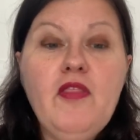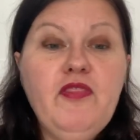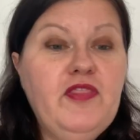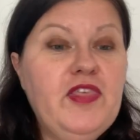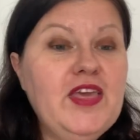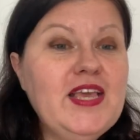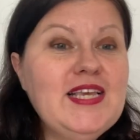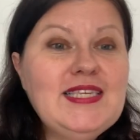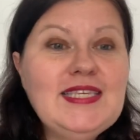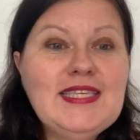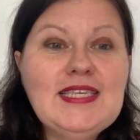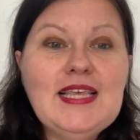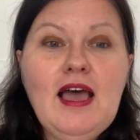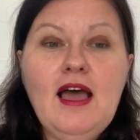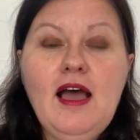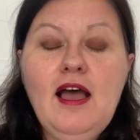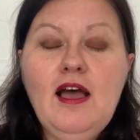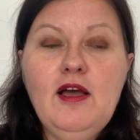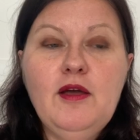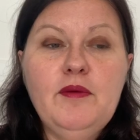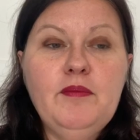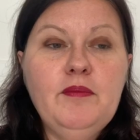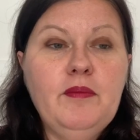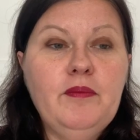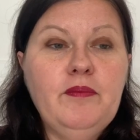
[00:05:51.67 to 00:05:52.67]
This
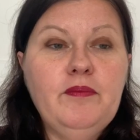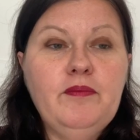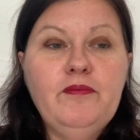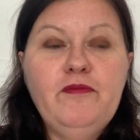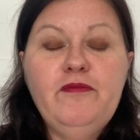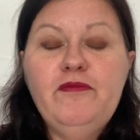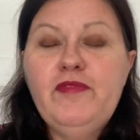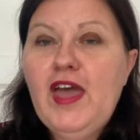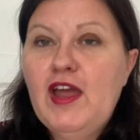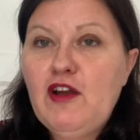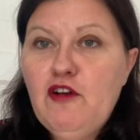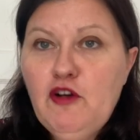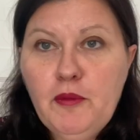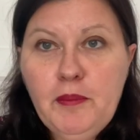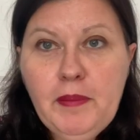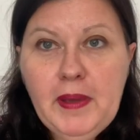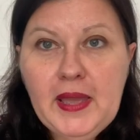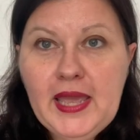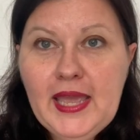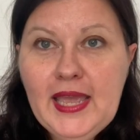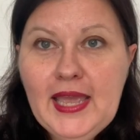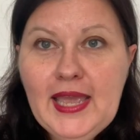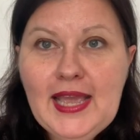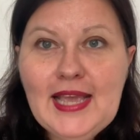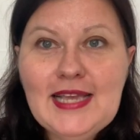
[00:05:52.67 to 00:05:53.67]

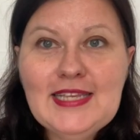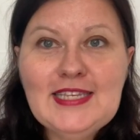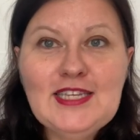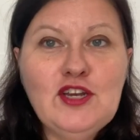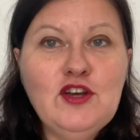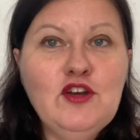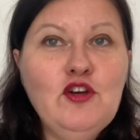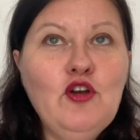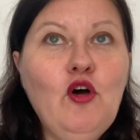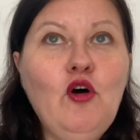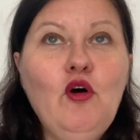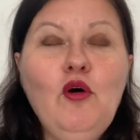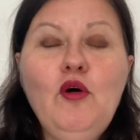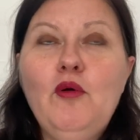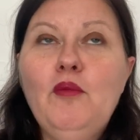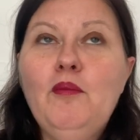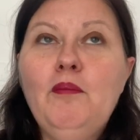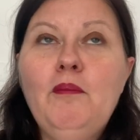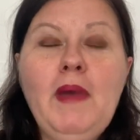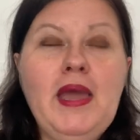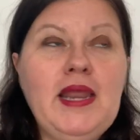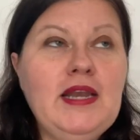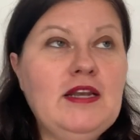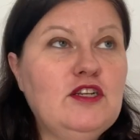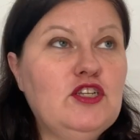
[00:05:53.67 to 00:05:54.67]
therapy is not
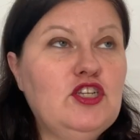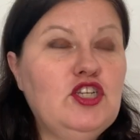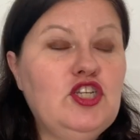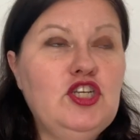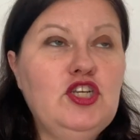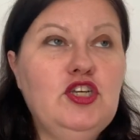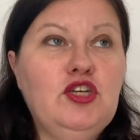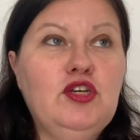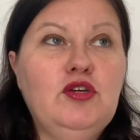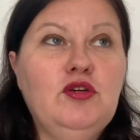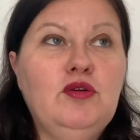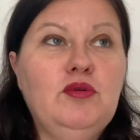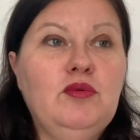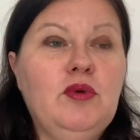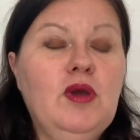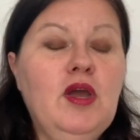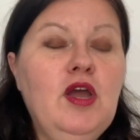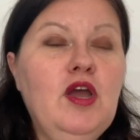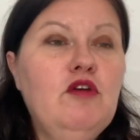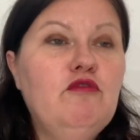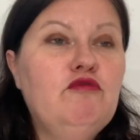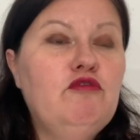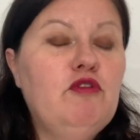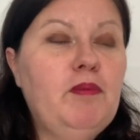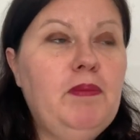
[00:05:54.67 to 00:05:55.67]
meant to
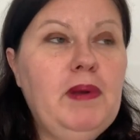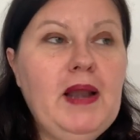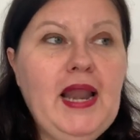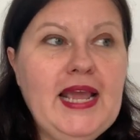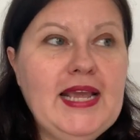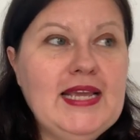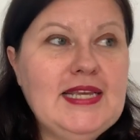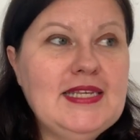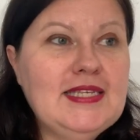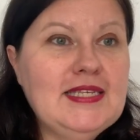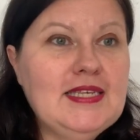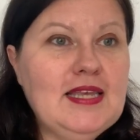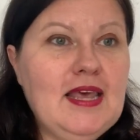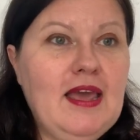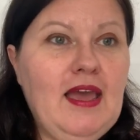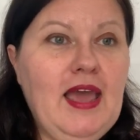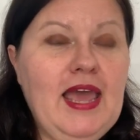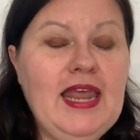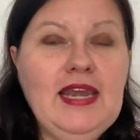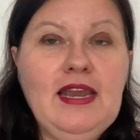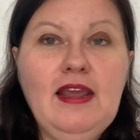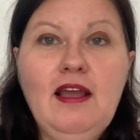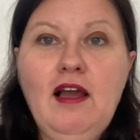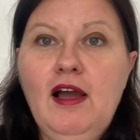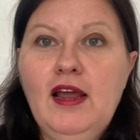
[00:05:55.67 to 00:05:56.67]
replace
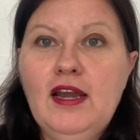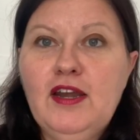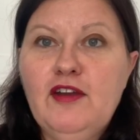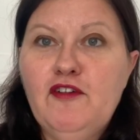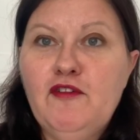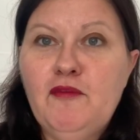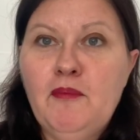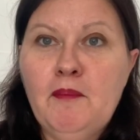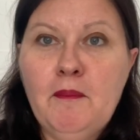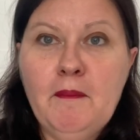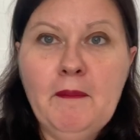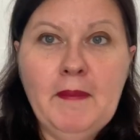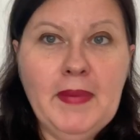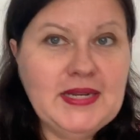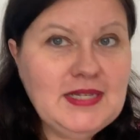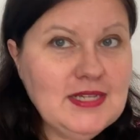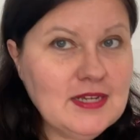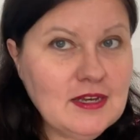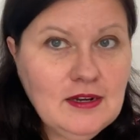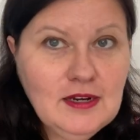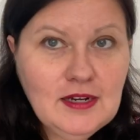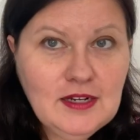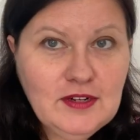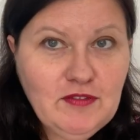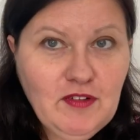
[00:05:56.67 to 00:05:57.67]
any kind of
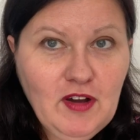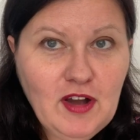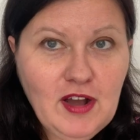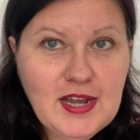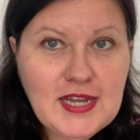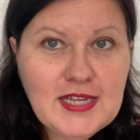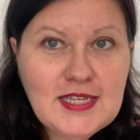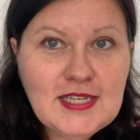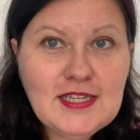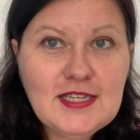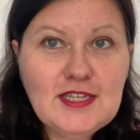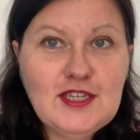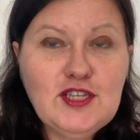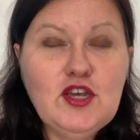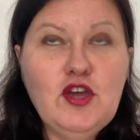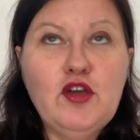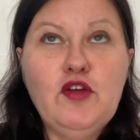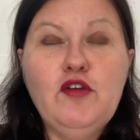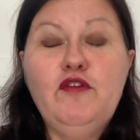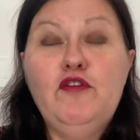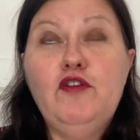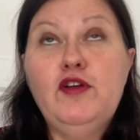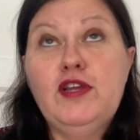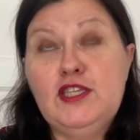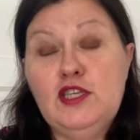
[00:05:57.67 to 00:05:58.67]
medical advice.
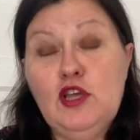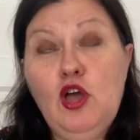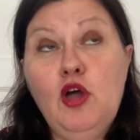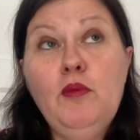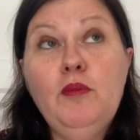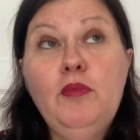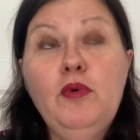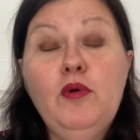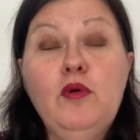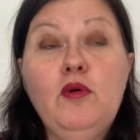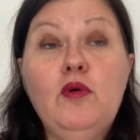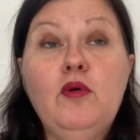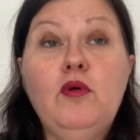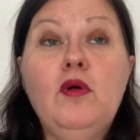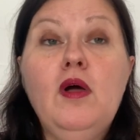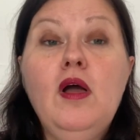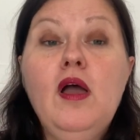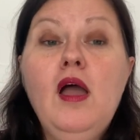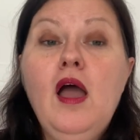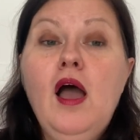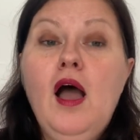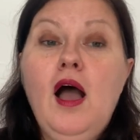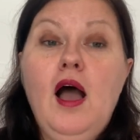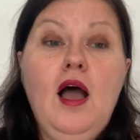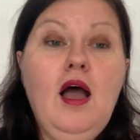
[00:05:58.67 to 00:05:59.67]
So for example,
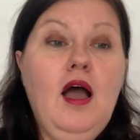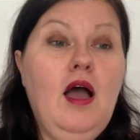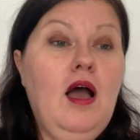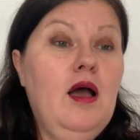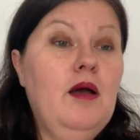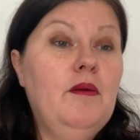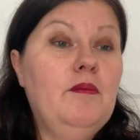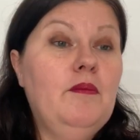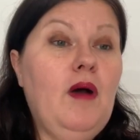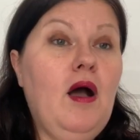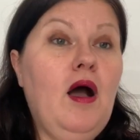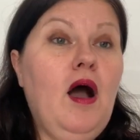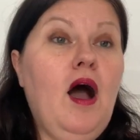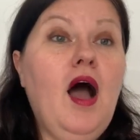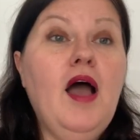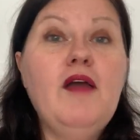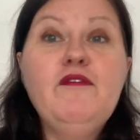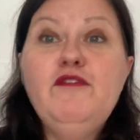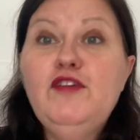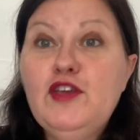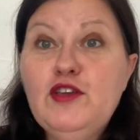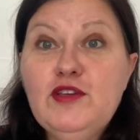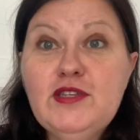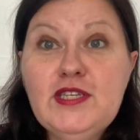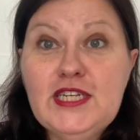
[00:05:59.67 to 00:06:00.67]

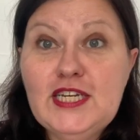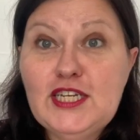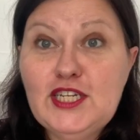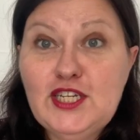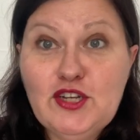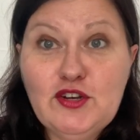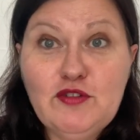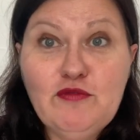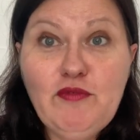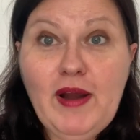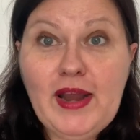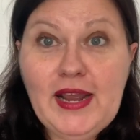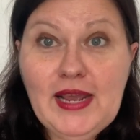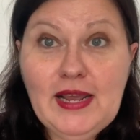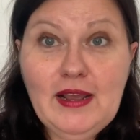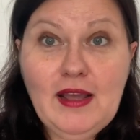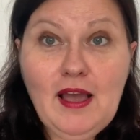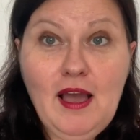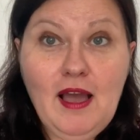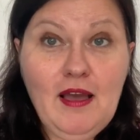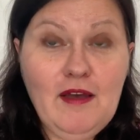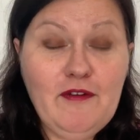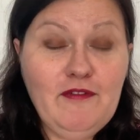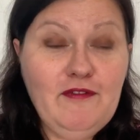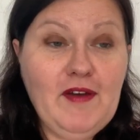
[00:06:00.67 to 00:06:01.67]
I've used it to great
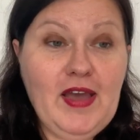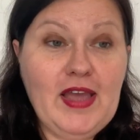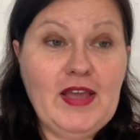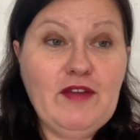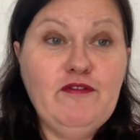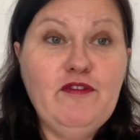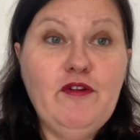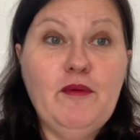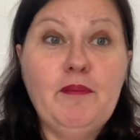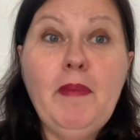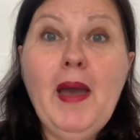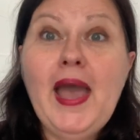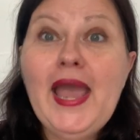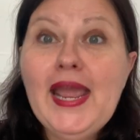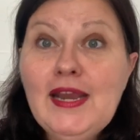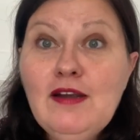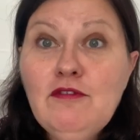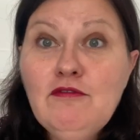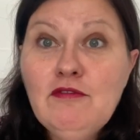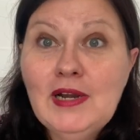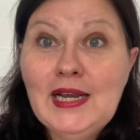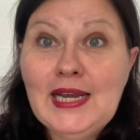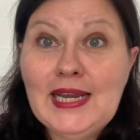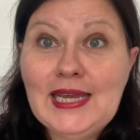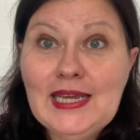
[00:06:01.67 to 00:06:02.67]
effect for pain
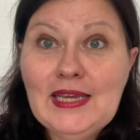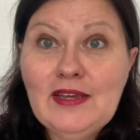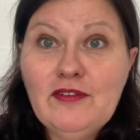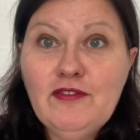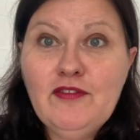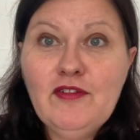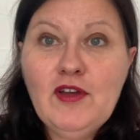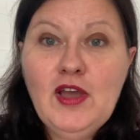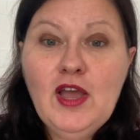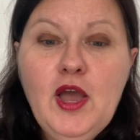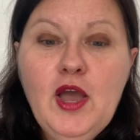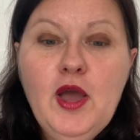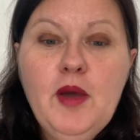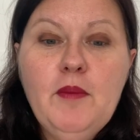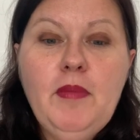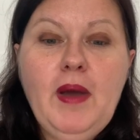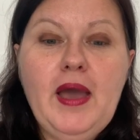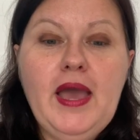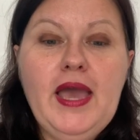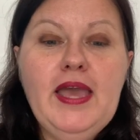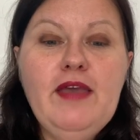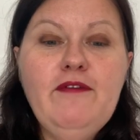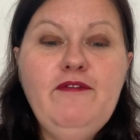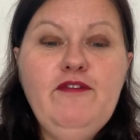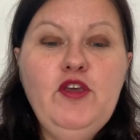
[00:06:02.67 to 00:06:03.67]
relief,
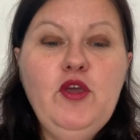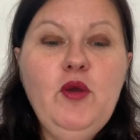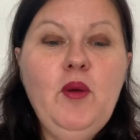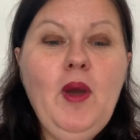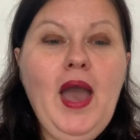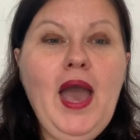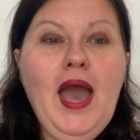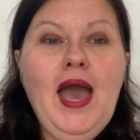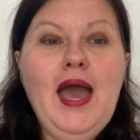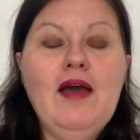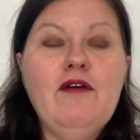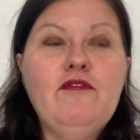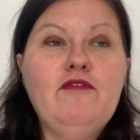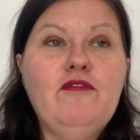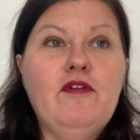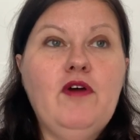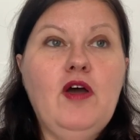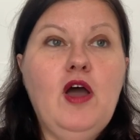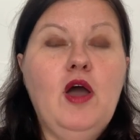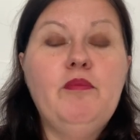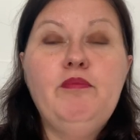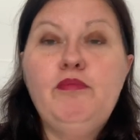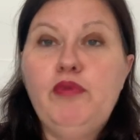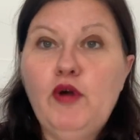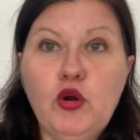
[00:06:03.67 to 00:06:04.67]
but if you have
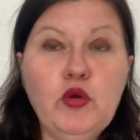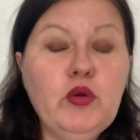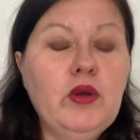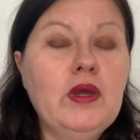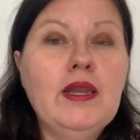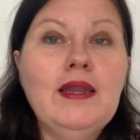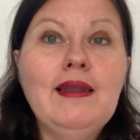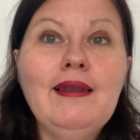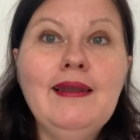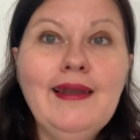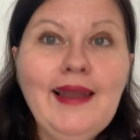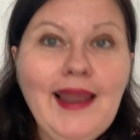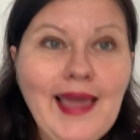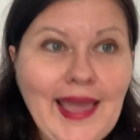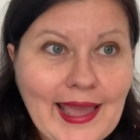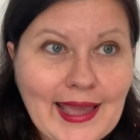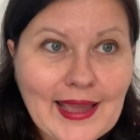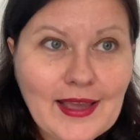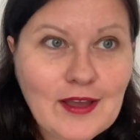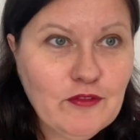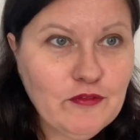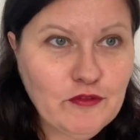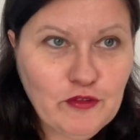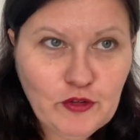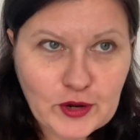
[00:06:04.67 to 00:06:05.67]
a broken
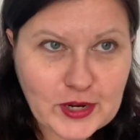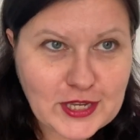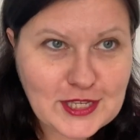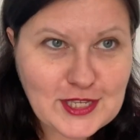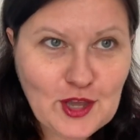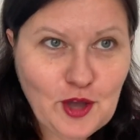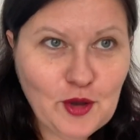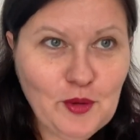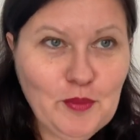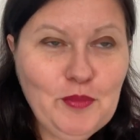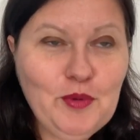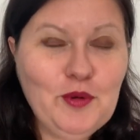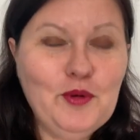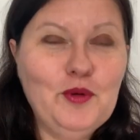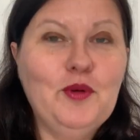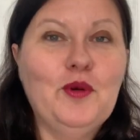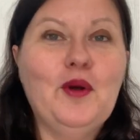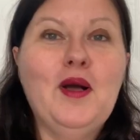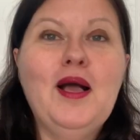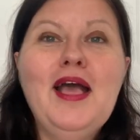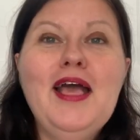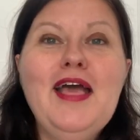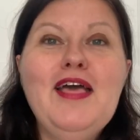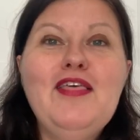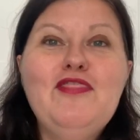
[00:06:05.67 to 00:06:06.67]
leg, for example,
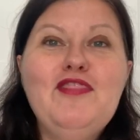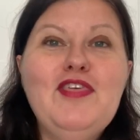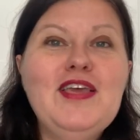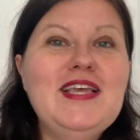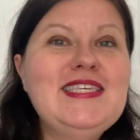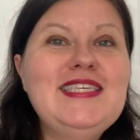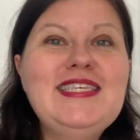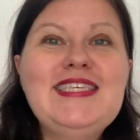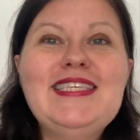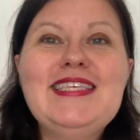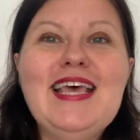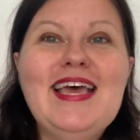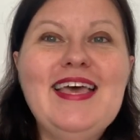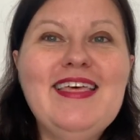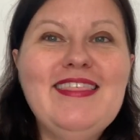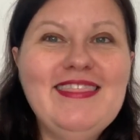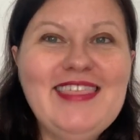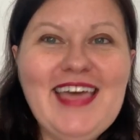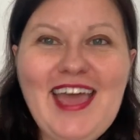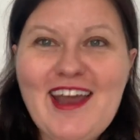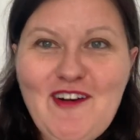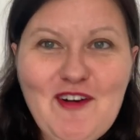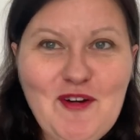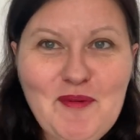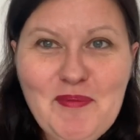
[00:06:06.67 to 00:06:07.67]
this
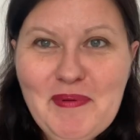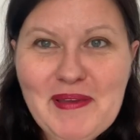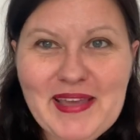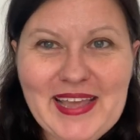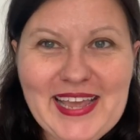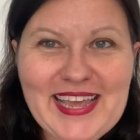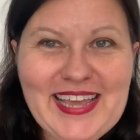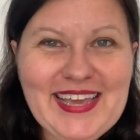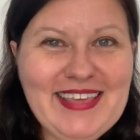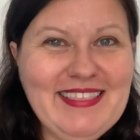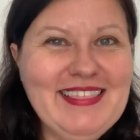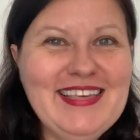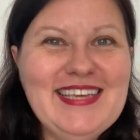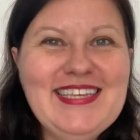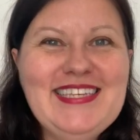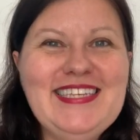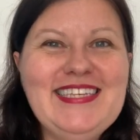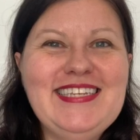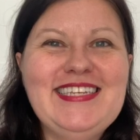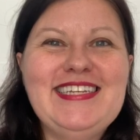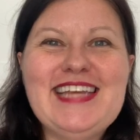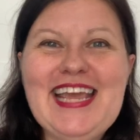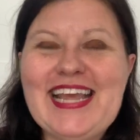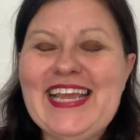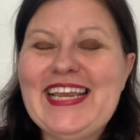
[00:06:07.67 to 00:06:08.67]
therapy,
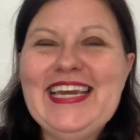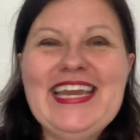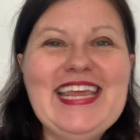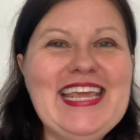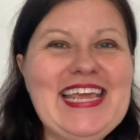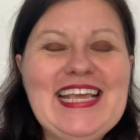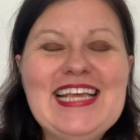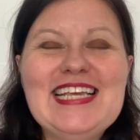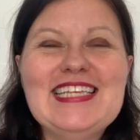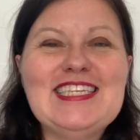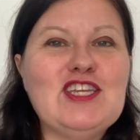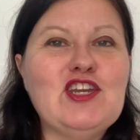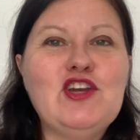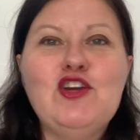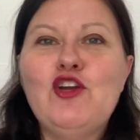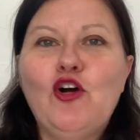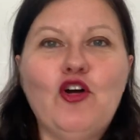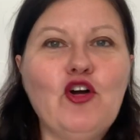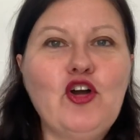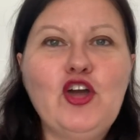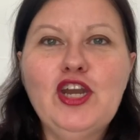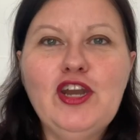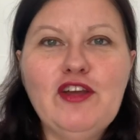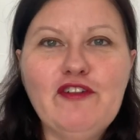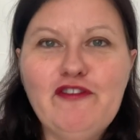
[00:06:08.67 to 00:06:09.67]
this technique is
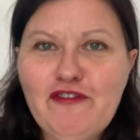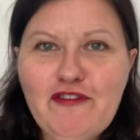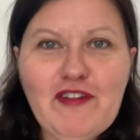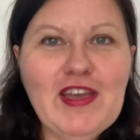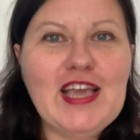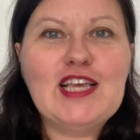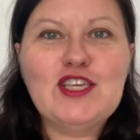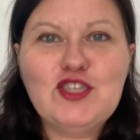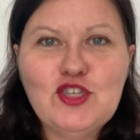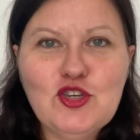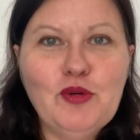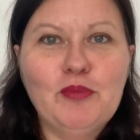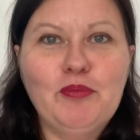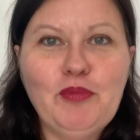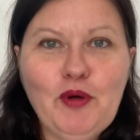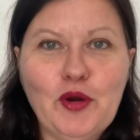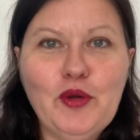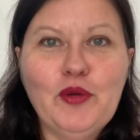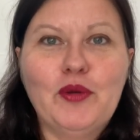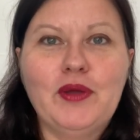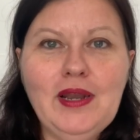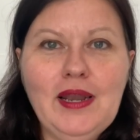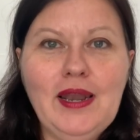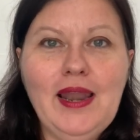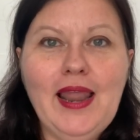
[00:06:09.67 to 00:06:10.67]
not going to fix your
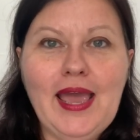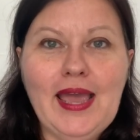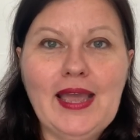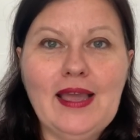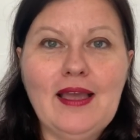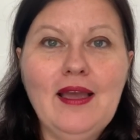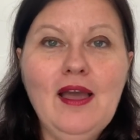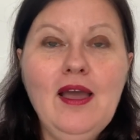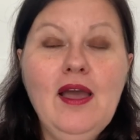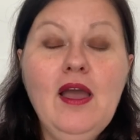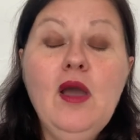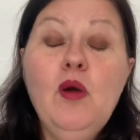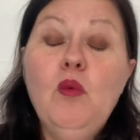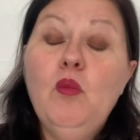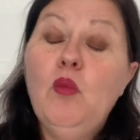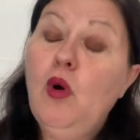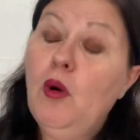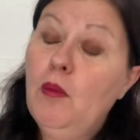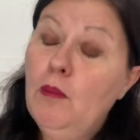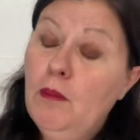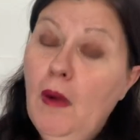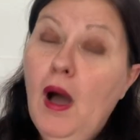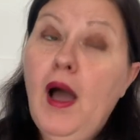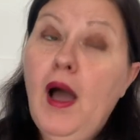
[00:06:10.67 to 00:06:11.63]
broken leg. What